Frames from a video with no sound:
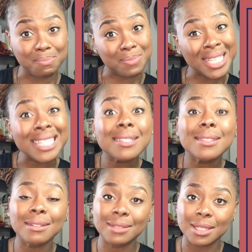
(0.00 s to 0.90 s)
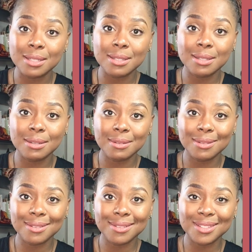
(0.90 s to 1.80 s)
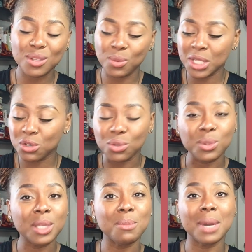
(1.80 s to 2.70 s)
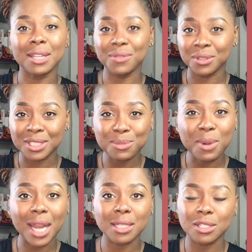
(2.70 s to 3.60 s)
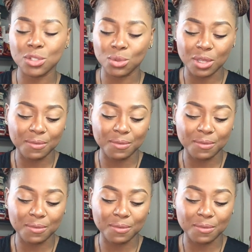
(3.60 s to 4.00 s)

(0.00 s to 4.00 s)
be in stillness. So when you're doing your mindfulness practice, you can